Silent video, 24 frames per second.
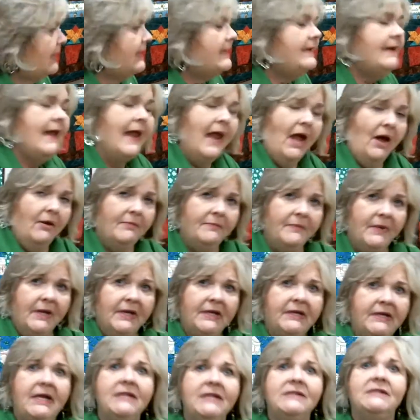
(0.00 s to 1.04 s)
now,
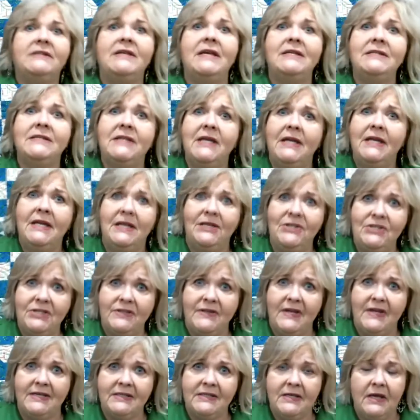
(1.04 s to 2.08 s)
kids, let's get into
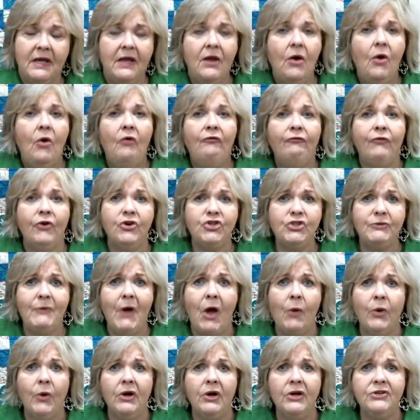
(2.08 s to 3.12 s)
this. First of
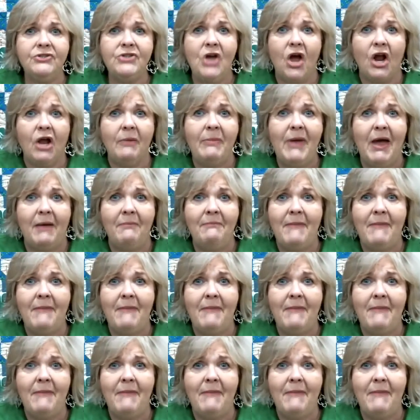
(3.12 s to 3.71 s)
all, we're going to talk about